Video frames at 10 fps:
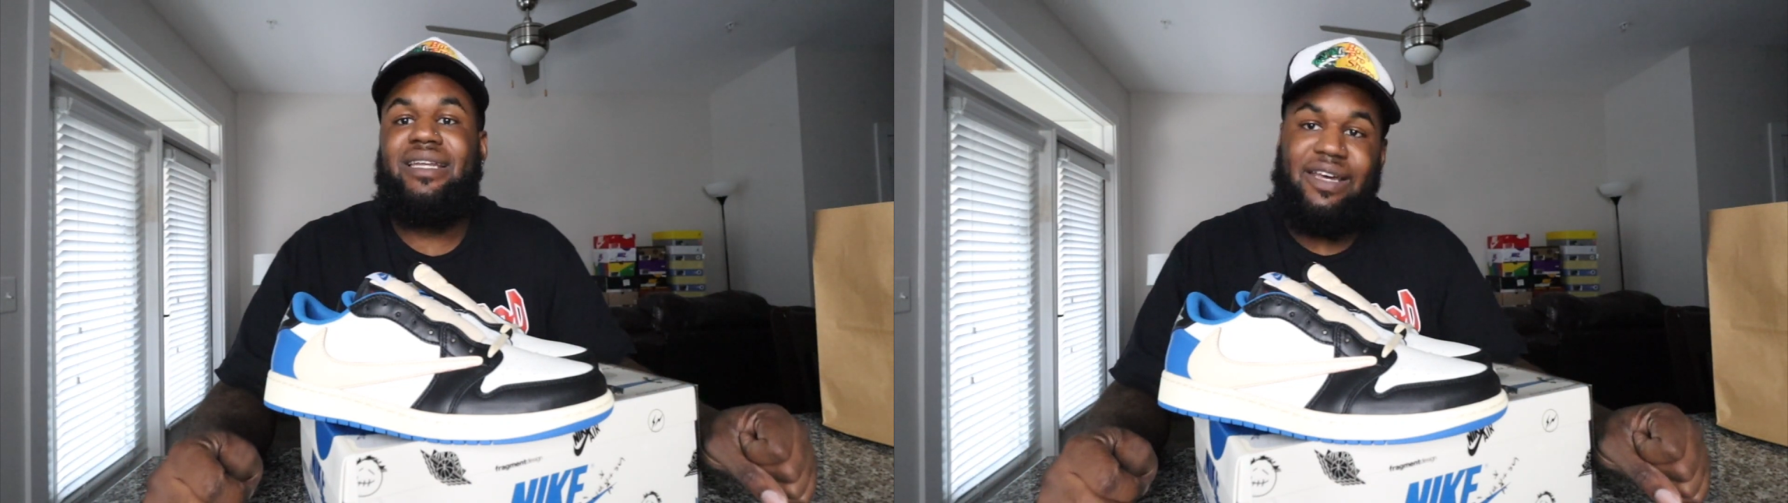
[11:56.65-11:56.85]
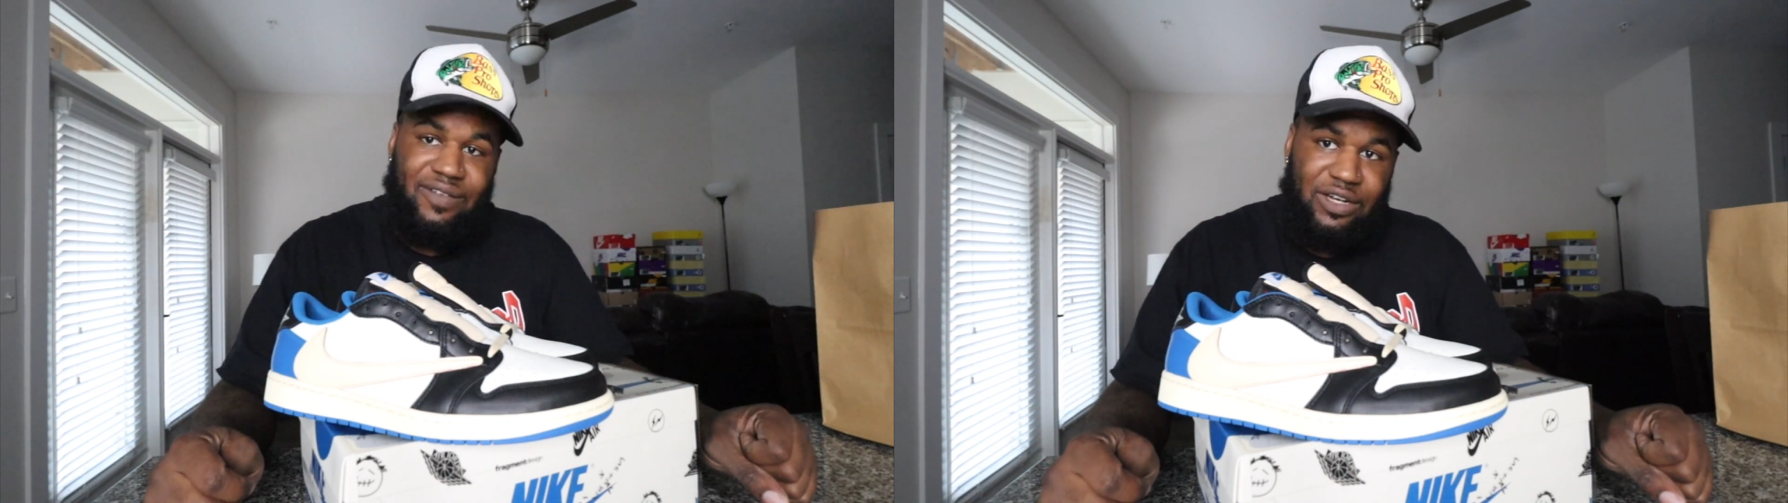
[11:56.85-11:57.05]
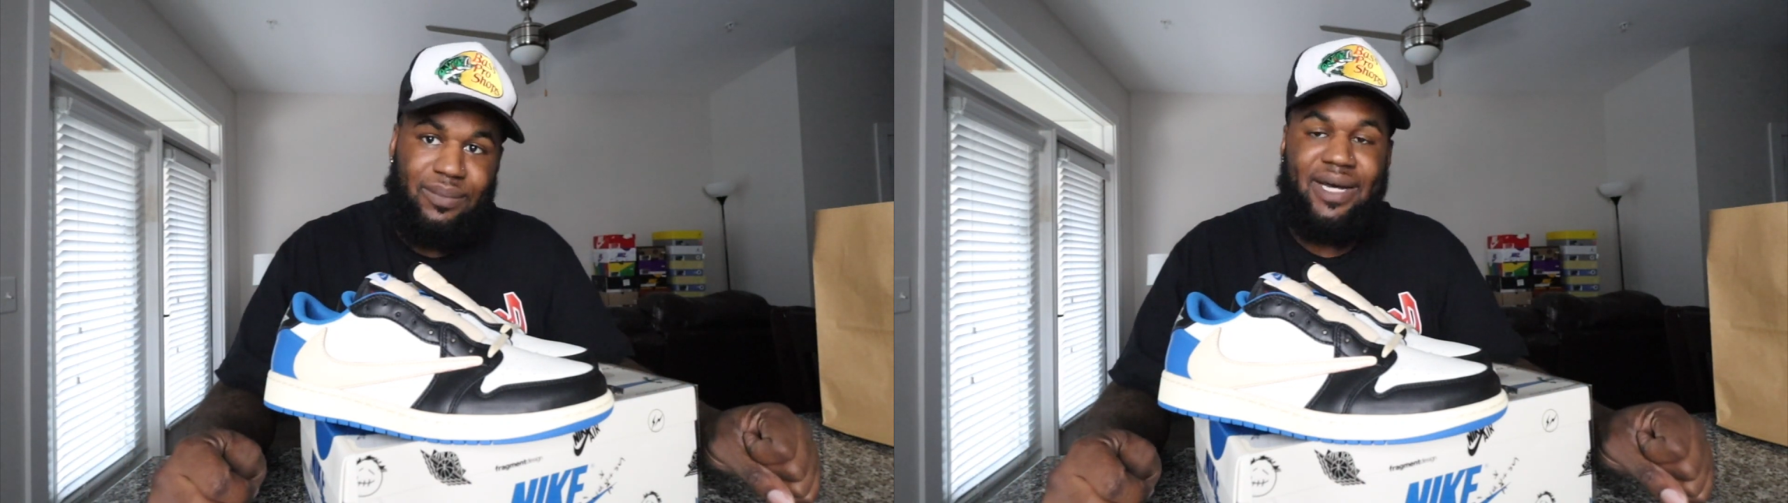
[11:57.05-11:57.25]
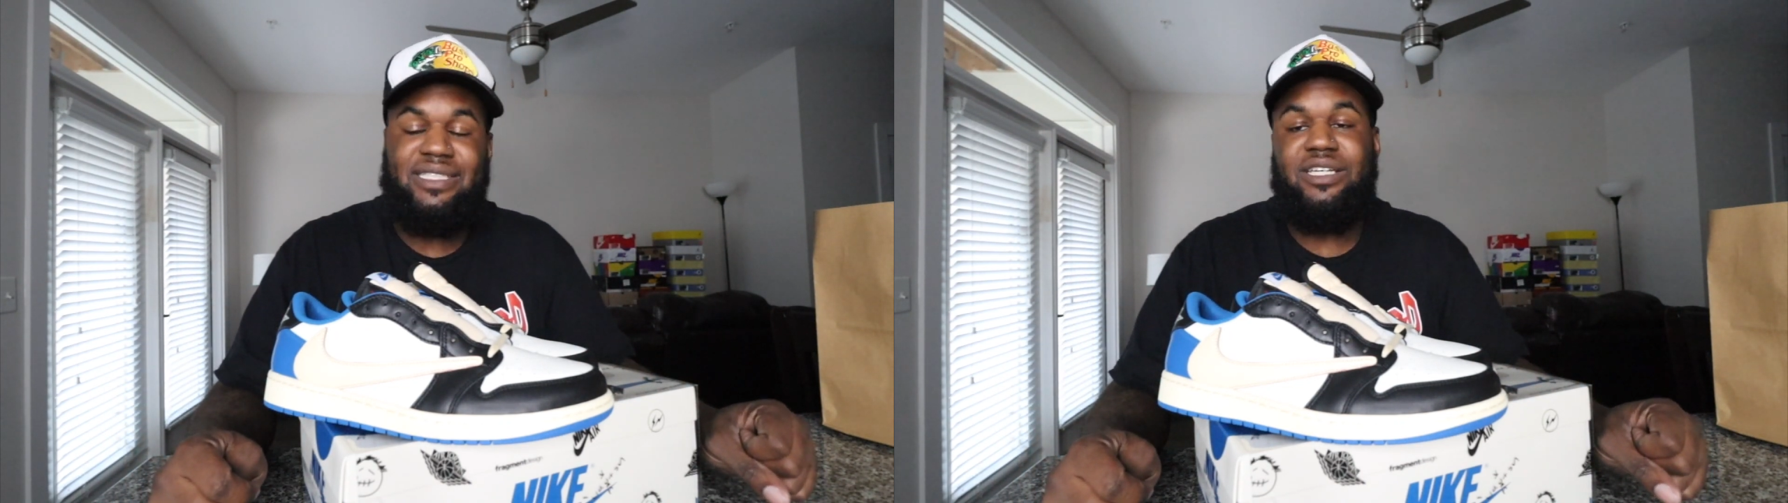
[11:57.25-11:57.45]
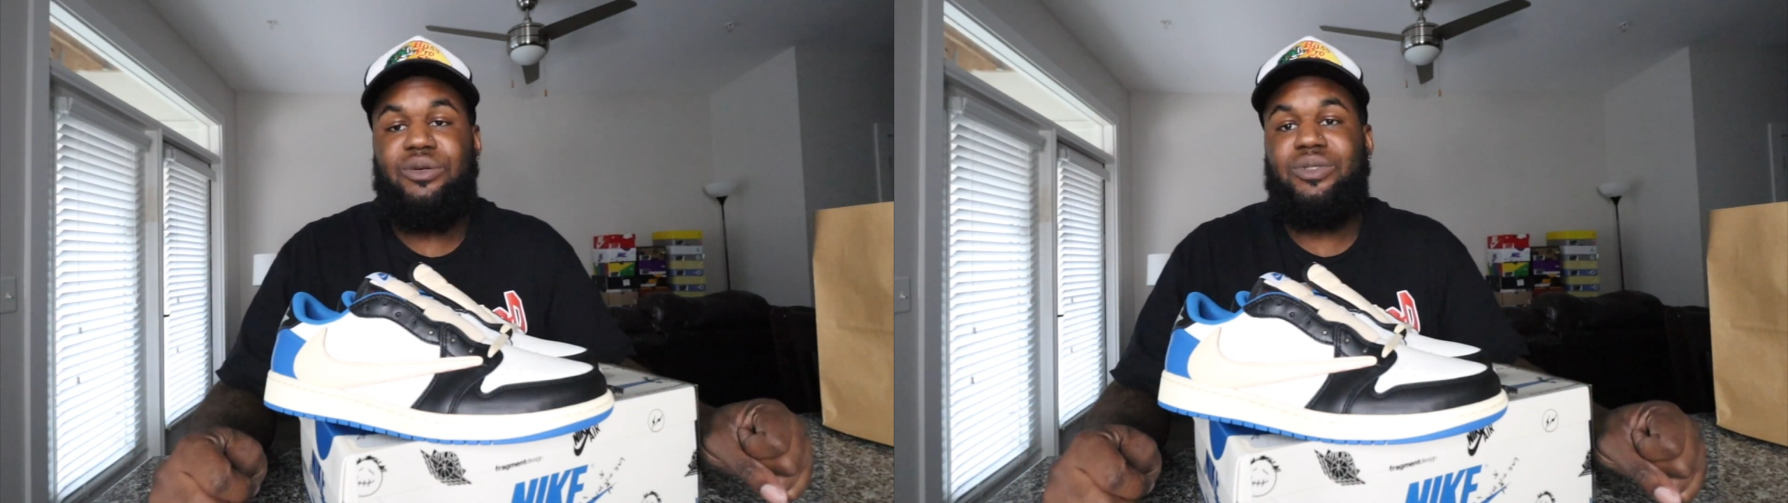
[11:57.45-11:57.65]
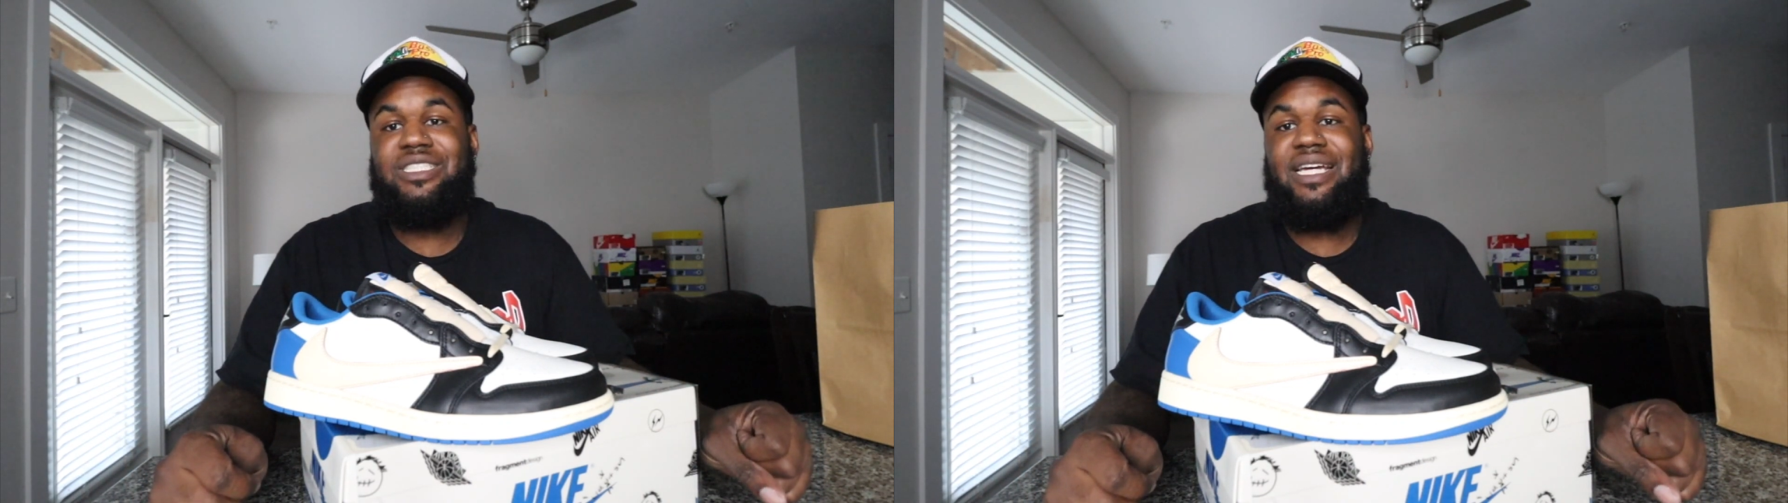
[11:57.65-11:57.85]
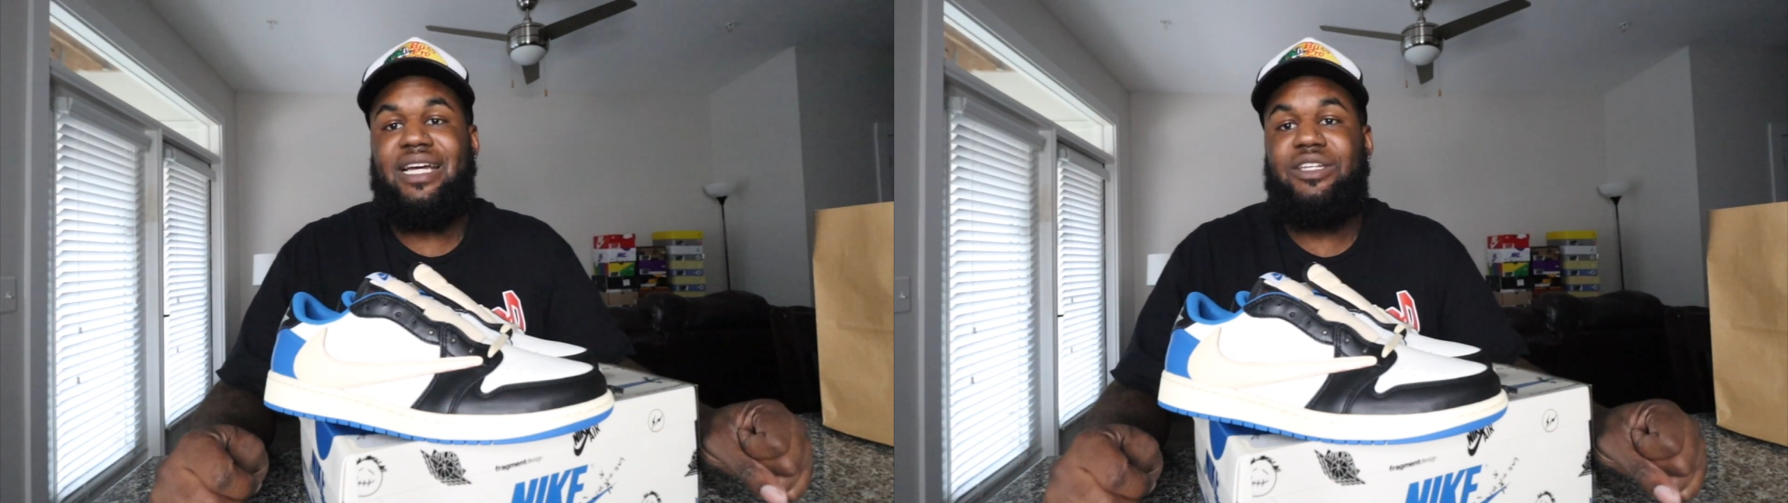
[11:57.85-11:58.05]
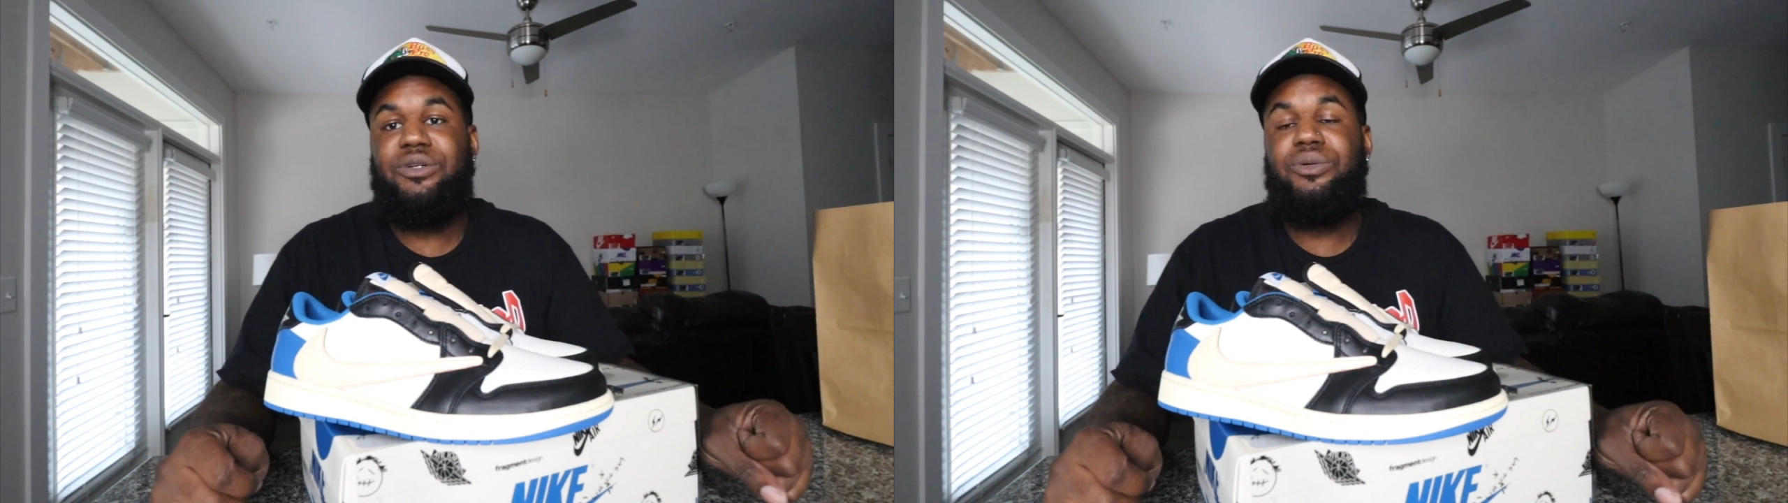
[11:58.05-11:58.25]
Never let nobody tell you what you
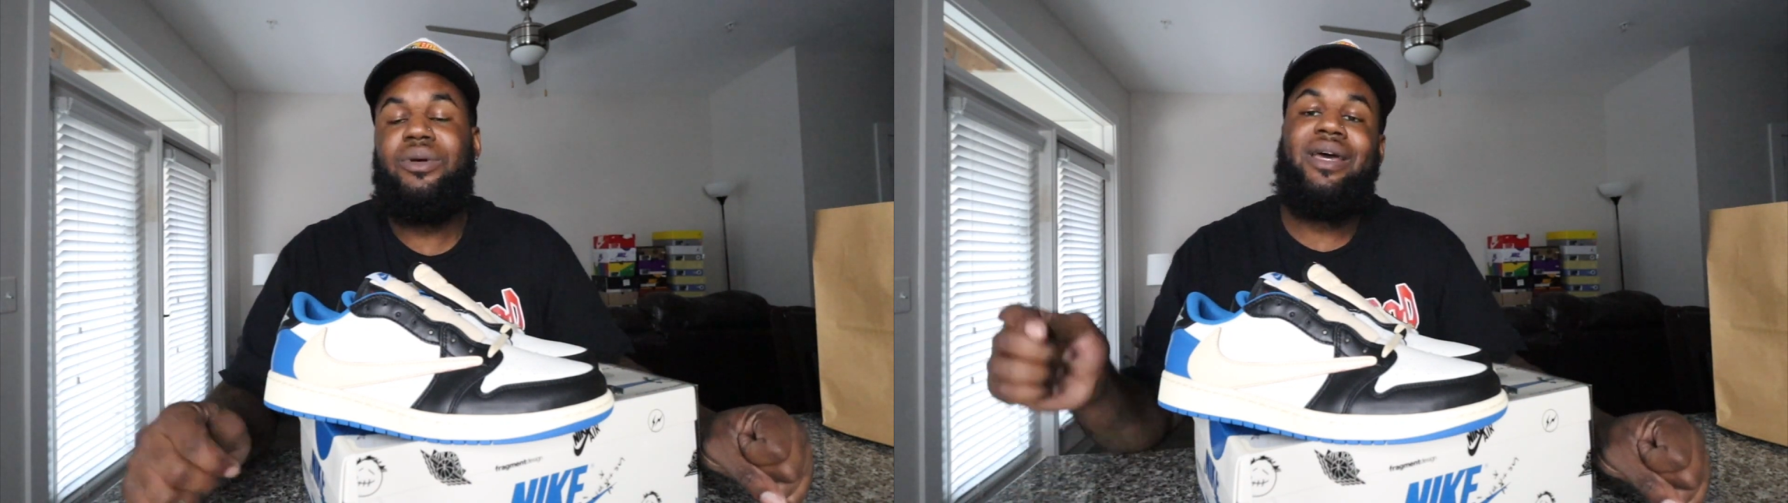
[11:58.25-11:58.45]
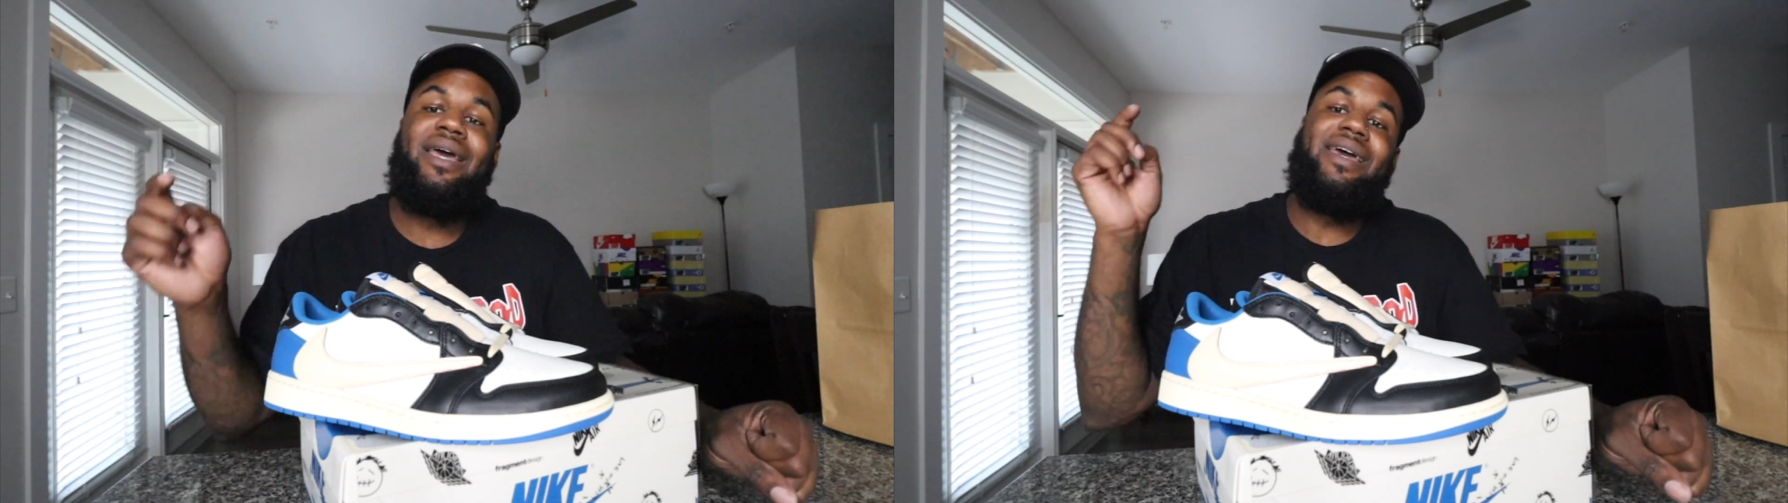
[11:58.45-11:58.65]
can't do.